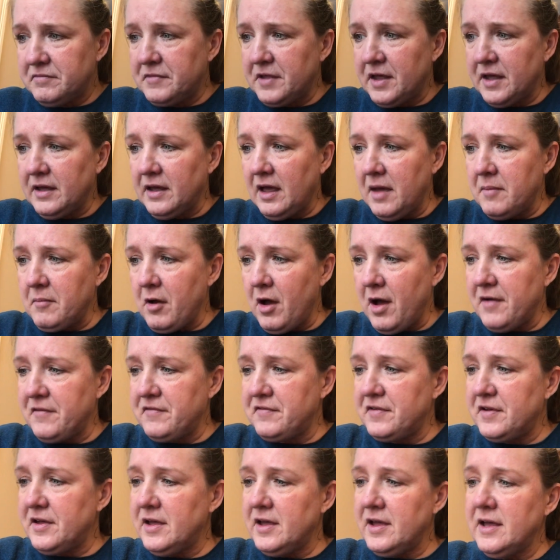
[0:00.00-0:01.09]
They come
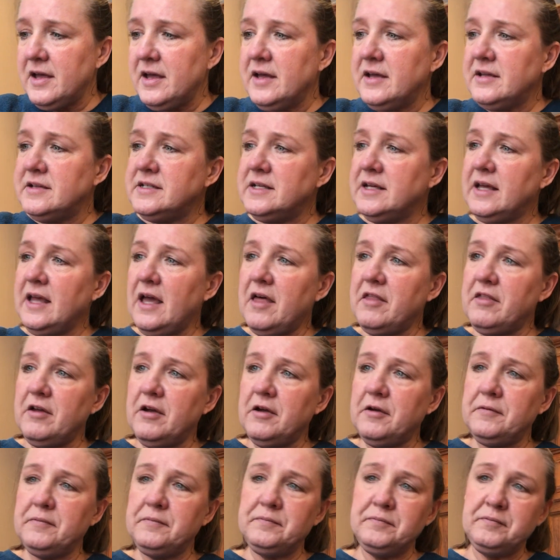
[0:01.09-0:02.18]
off
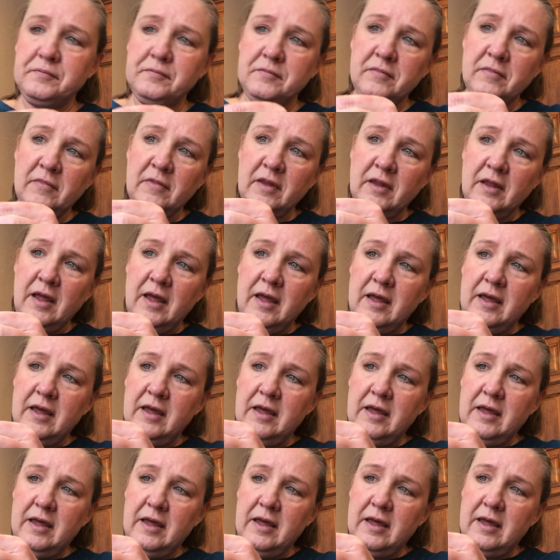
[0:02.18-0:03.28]
together.
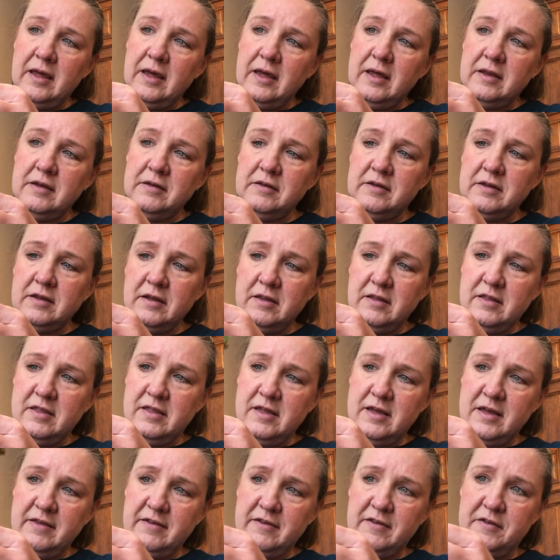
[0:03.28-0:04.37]
And
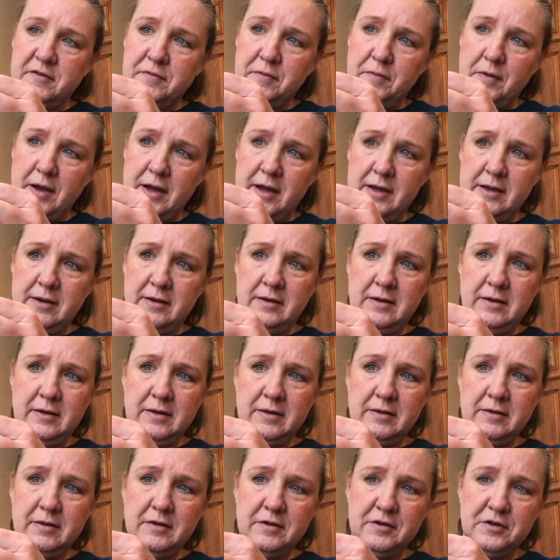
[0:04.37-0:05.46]
this one,
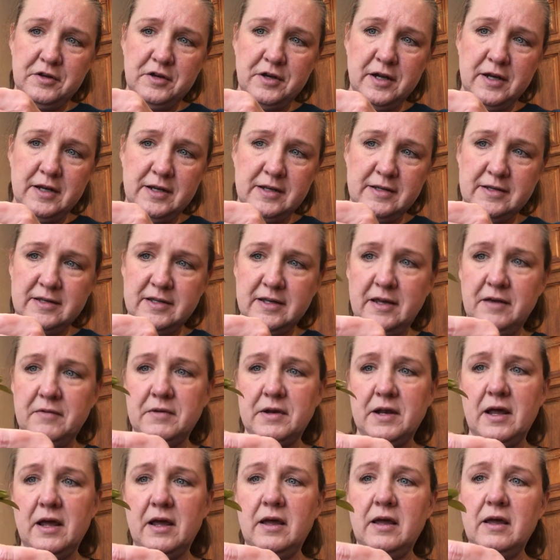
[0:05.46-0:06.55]
I'm trying to see
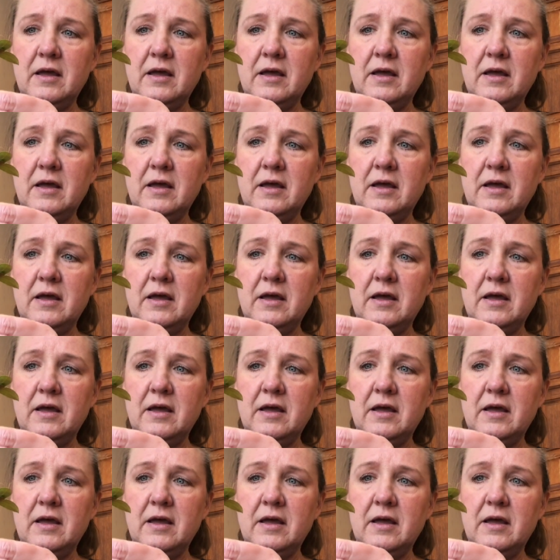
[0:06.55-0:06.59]
what